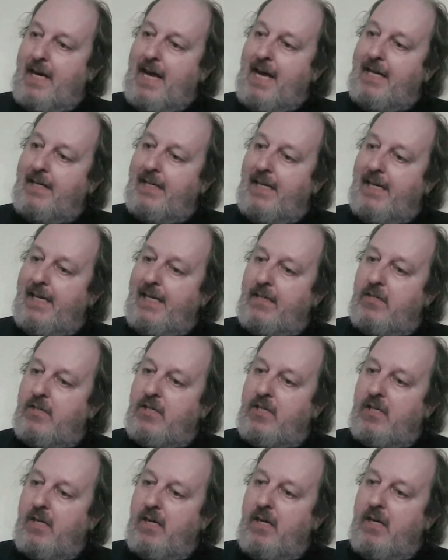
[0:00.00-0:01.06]
And
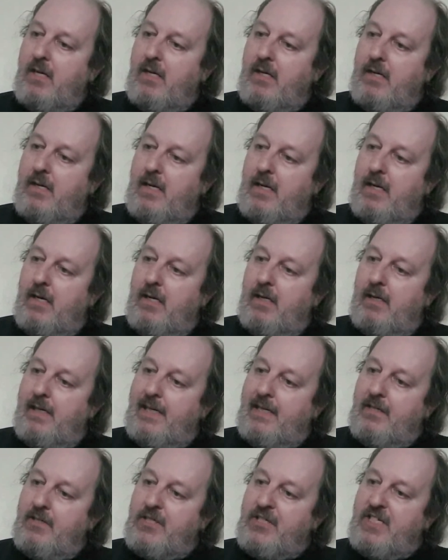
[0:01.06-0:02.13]
it's
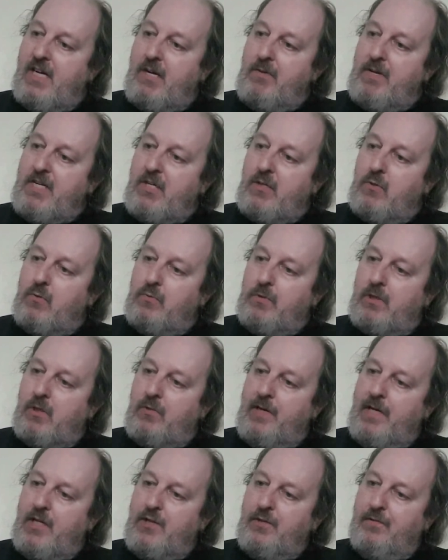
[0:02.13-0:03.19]
in a series called
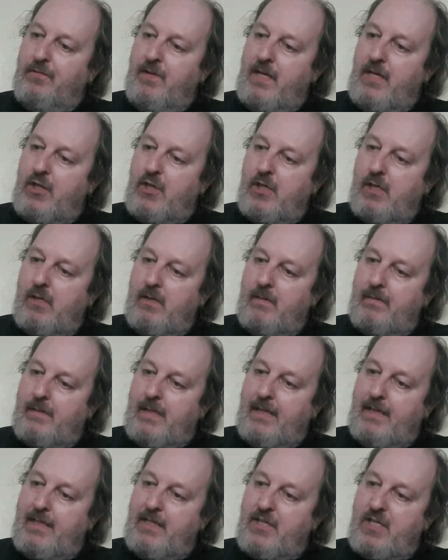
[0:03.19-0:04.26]
Creature Feature,
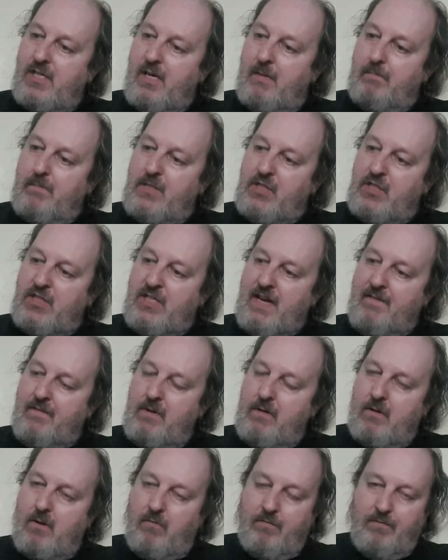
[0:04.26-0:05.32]
and it's number
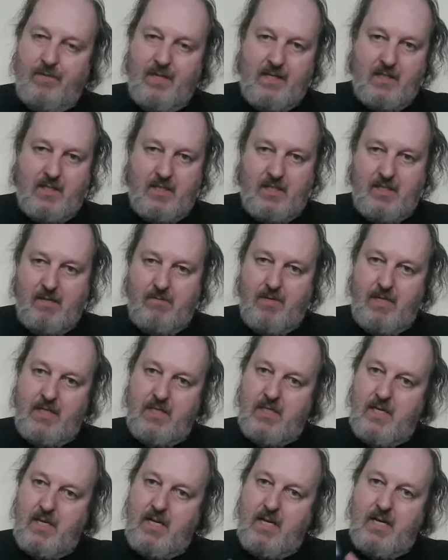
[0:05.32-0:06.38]
7 of that series.